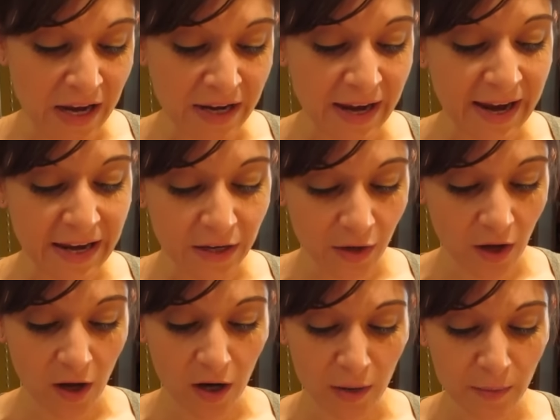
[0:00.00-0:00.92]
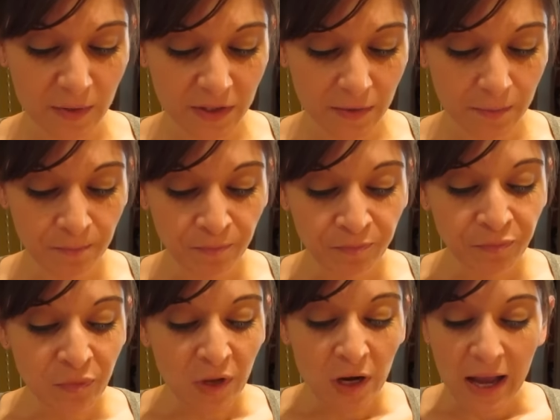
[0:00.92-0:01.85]
and eight carbs
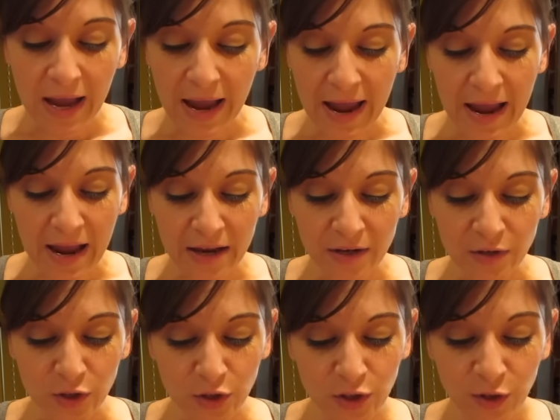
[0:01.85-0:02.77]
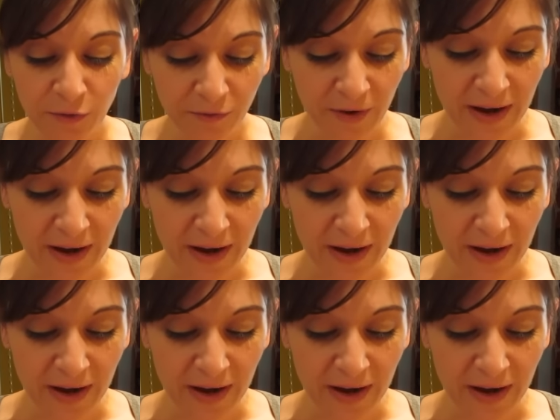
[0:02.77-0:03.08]
and two